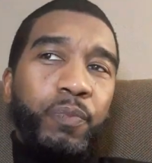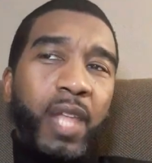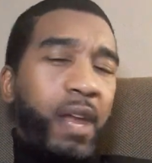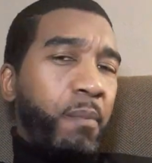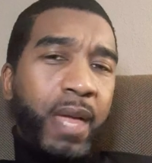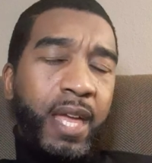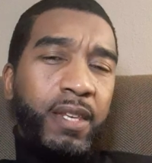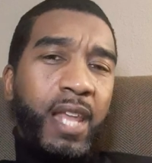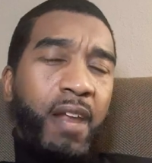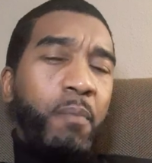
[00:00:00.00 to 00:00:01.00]
Not a
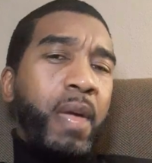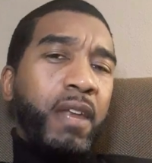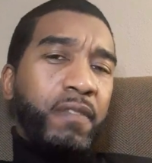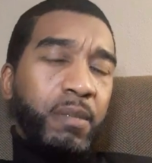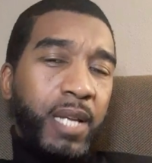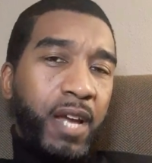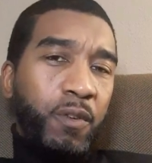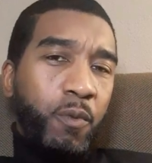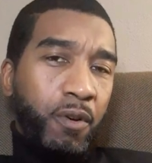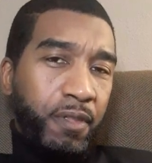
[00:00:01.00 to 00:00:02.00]
man of some kind
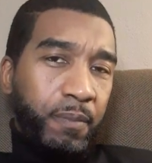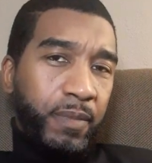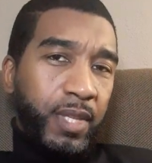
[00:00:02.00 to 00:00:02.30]
of worth.